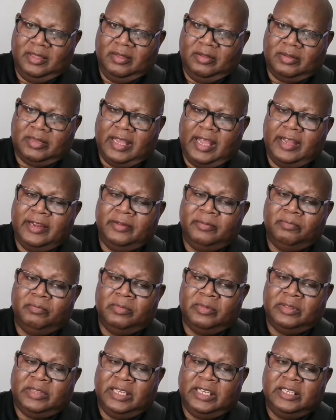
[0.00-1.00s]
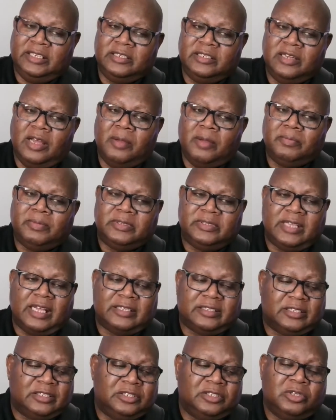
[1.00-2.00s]
Okay, these numbers
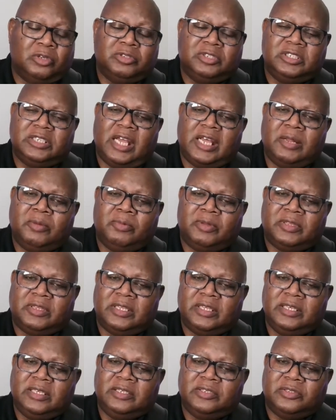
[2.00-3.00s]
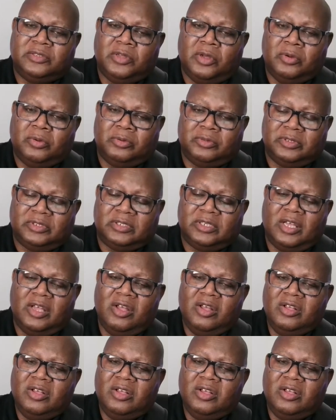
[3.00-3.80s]
that's associated with these notes